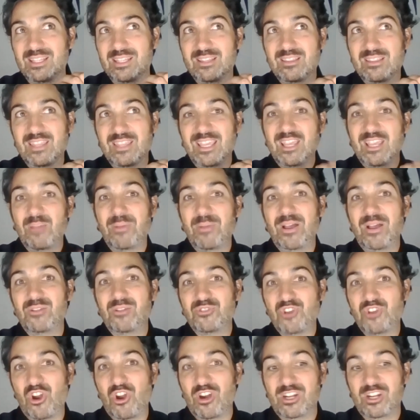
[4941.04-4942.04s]
think about
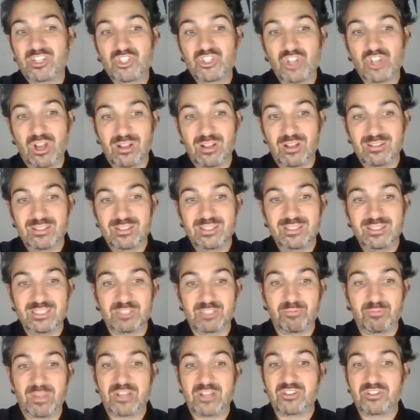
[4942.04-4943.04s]
dark chocolate,
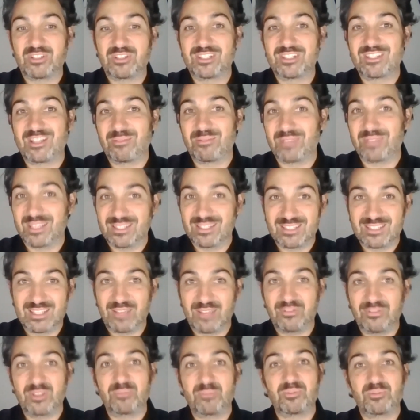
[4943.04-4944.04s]
especially something at
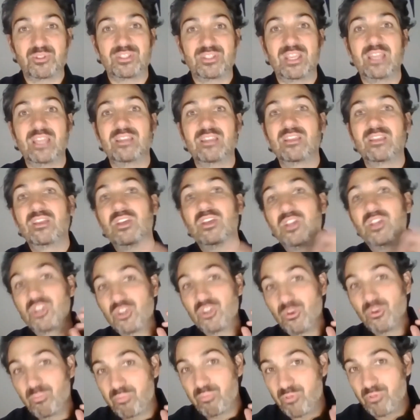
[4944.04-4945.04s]
70%,
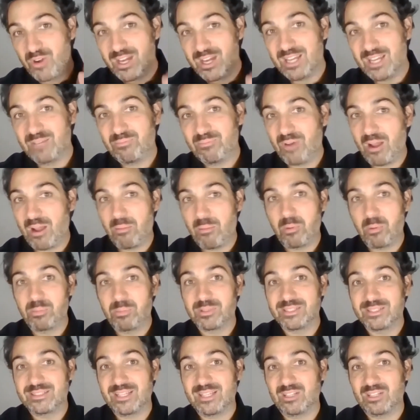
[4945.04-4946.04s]
your brain probably
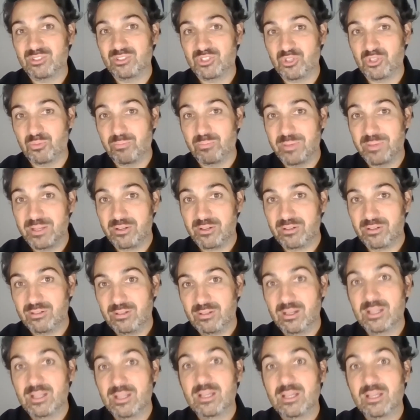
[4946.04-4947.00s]
tells you bitter,